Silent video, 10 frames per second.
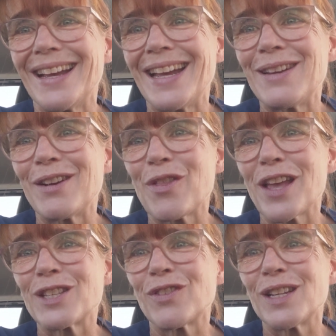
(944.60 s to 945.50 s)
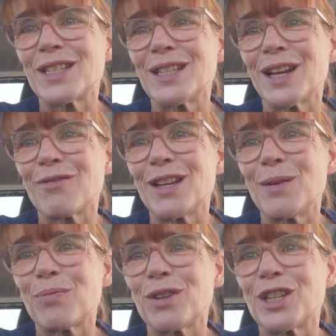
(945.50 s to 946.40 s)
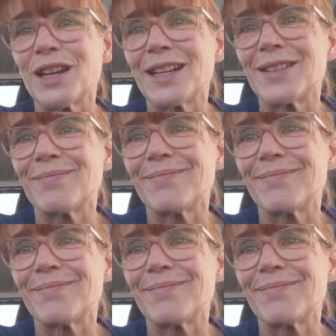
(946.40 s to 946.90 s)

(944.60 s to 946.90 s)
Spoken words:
Anyway, thanks for listening. I really appreciate it.